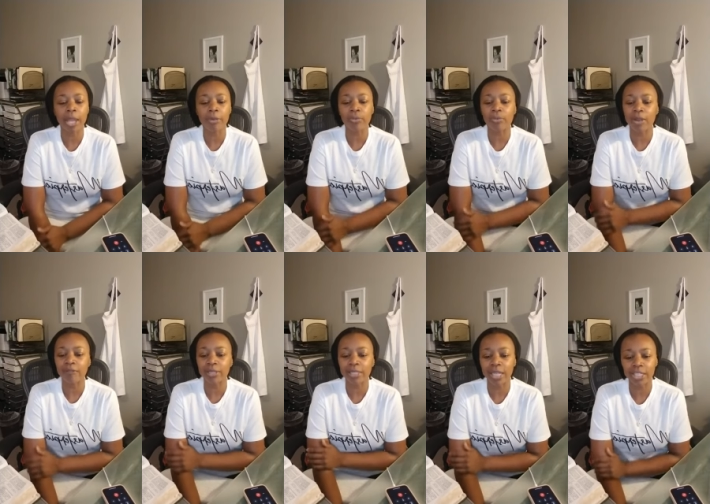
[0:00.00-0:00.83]
and
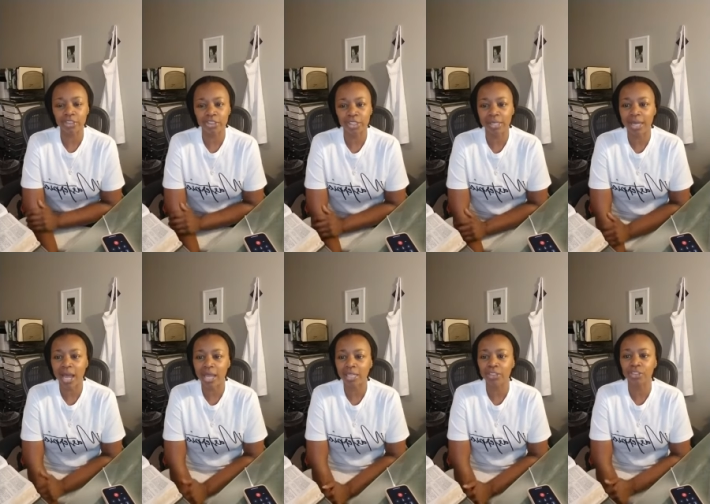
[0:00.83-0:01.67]
revelation
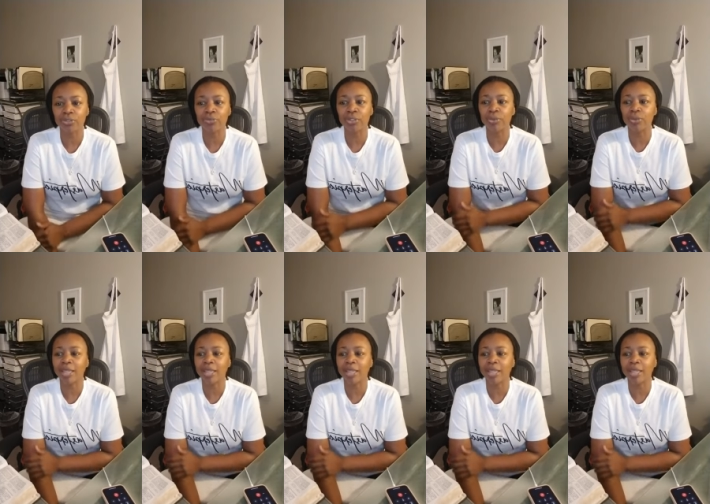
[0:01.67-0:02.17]
knowledge of you.